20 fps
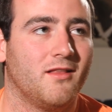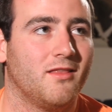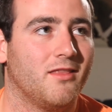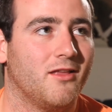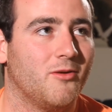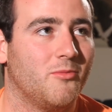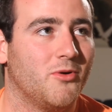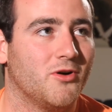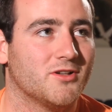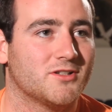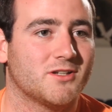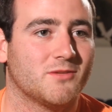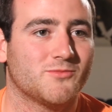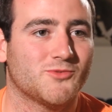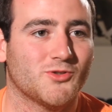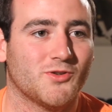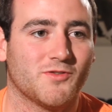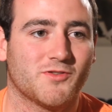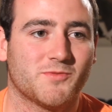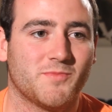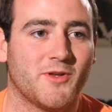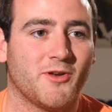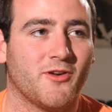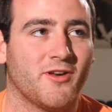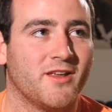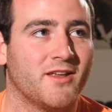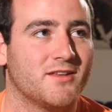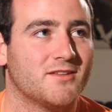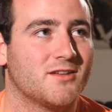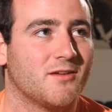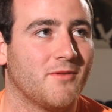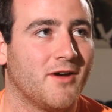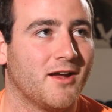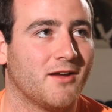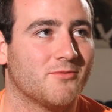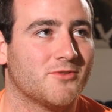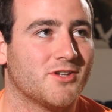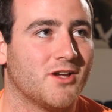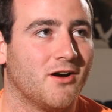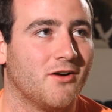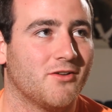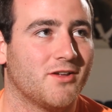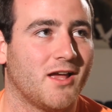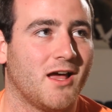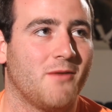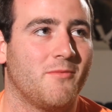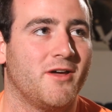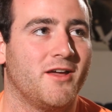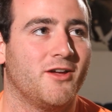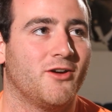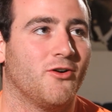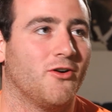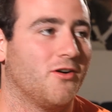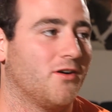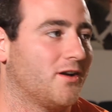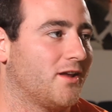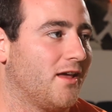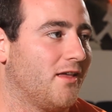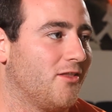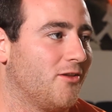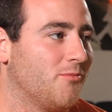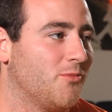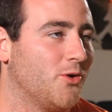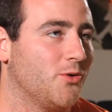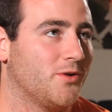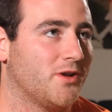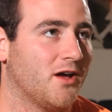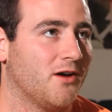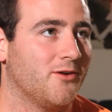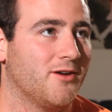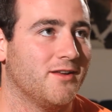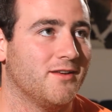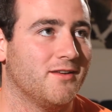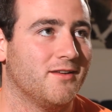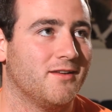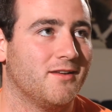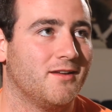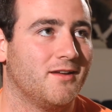they'll put some sort of spin on it to make themselves happy or get the mood going,